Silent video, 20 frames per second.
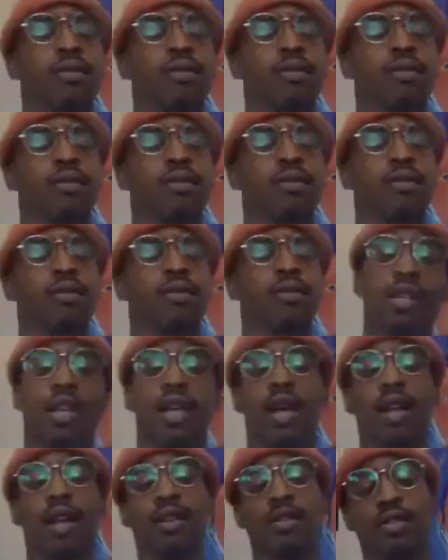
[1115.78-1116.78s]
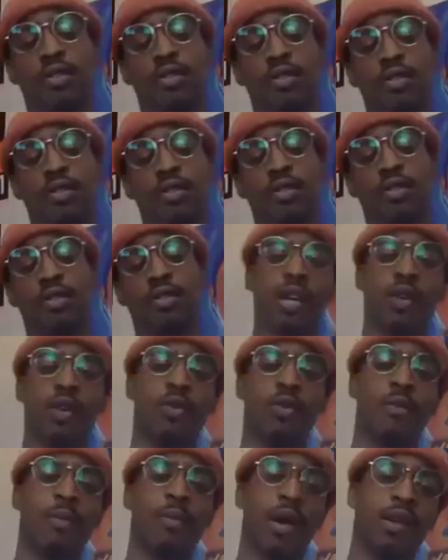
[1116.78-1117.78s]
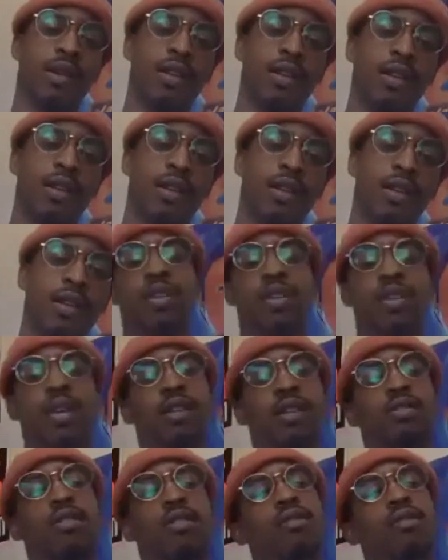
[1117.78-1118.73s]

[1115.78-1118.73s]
just chilling, kind of smoking, kicking with my niggas, you know what I'm saying?